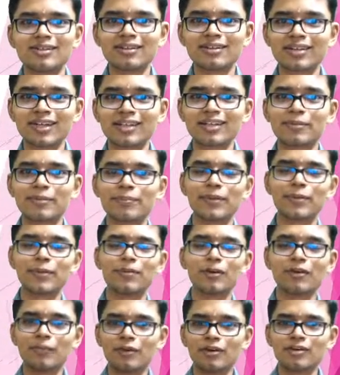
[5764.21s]
Okay, the
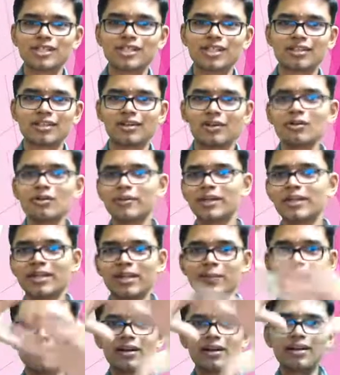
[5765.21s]
people of Mohenjo-daro,
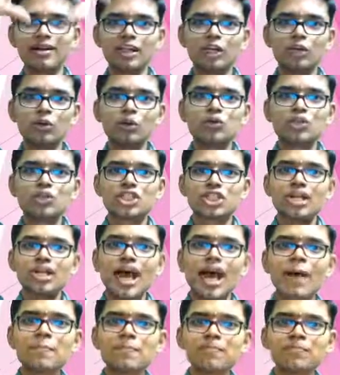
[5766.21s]
they built a huge
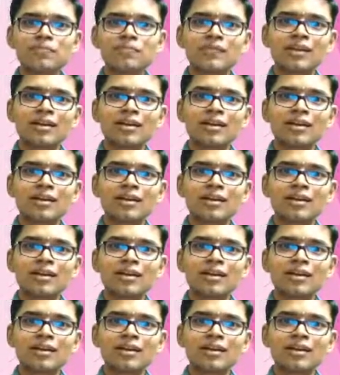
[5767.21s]
dam